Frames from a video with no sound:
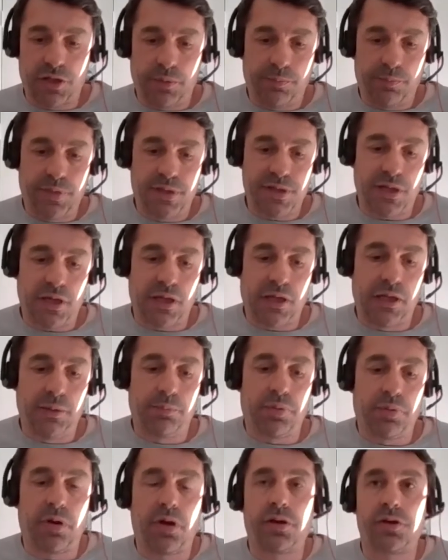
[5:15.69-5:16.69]
particularly
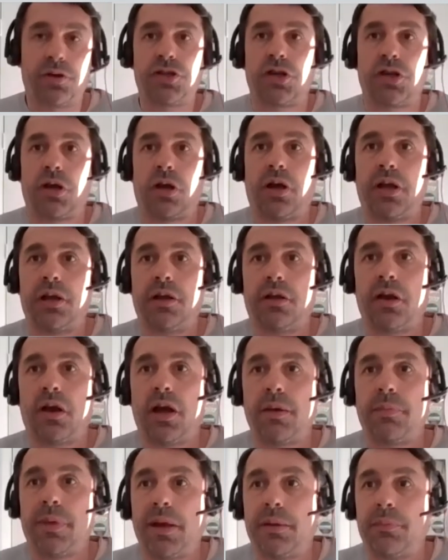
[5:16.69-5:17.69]
branch line
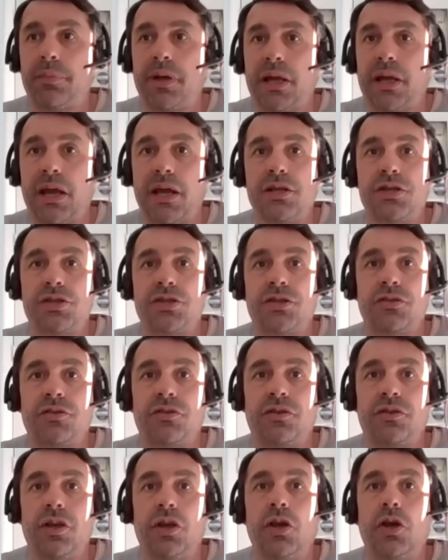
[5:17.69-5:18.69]
type applications,
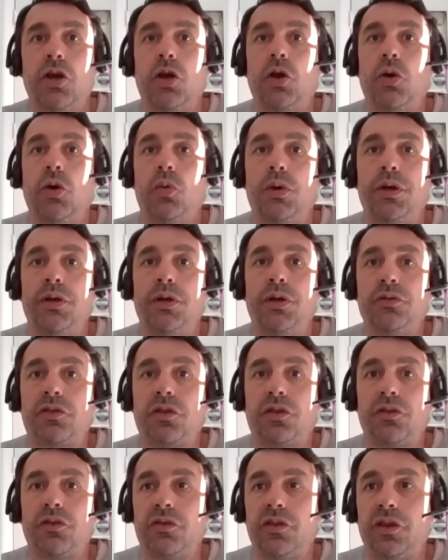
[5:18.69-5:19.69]
we
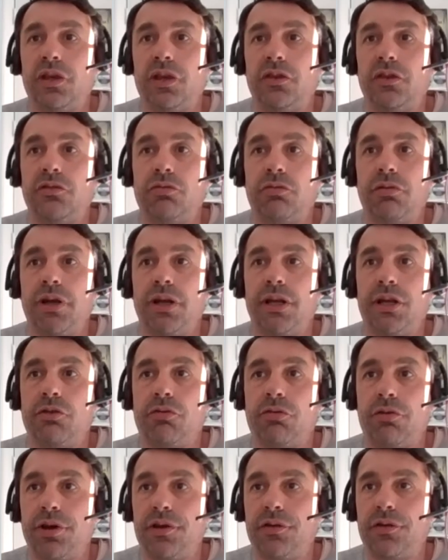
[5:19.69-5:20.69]
also see as really
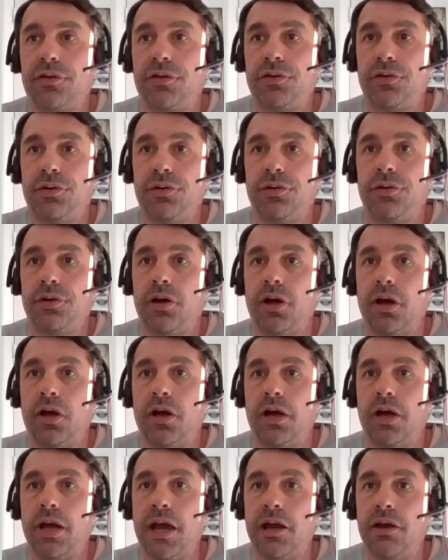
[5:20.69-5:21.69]
critical
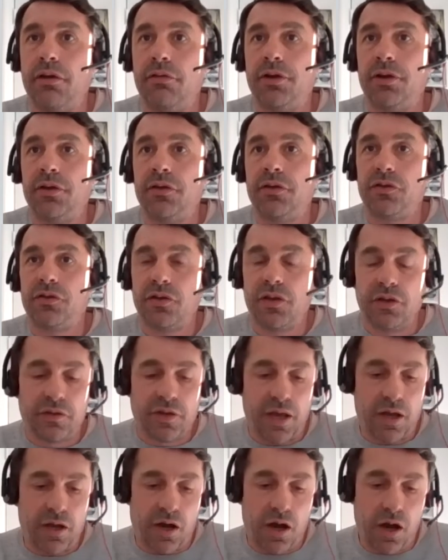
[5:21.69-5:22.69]
areas, these
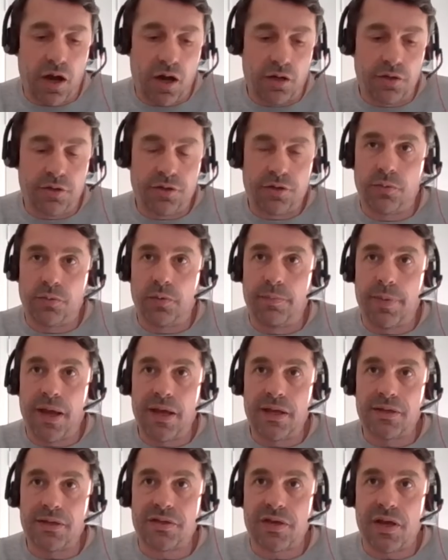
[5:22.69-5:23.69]
hard to
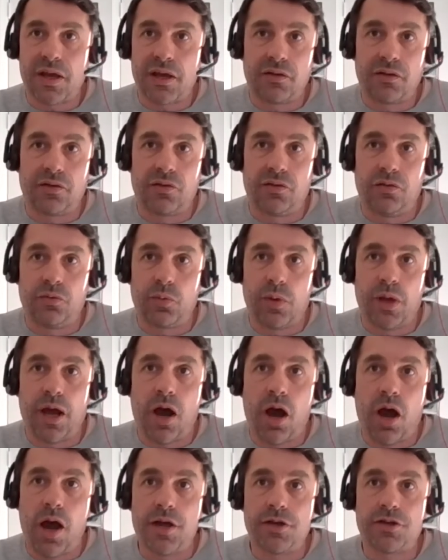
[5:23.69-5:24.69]
abate sectors where
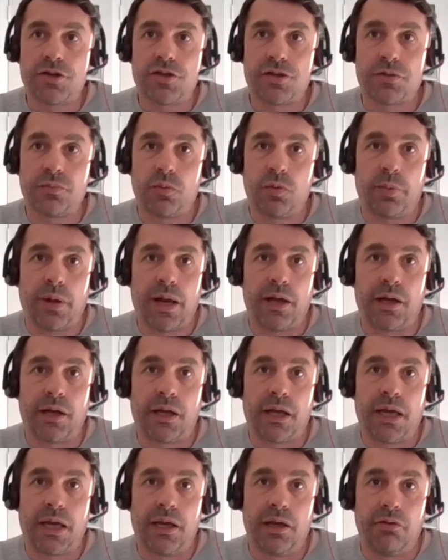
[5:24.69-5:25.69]
hydrogen will play
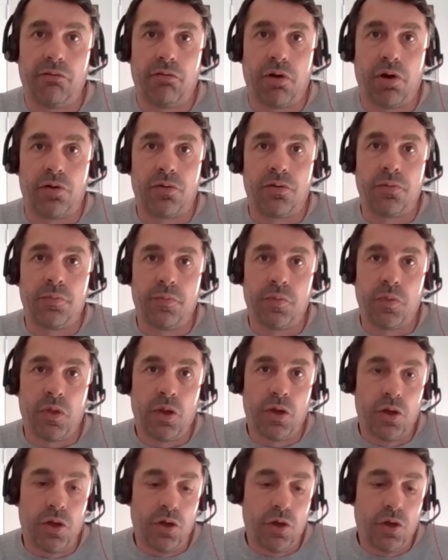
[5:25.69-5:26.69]
a key role.
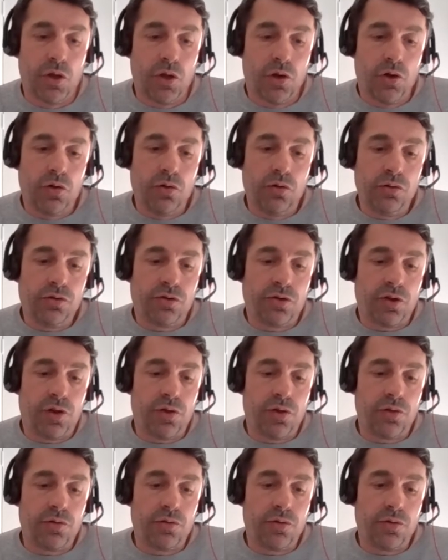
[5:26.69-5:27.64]
Also,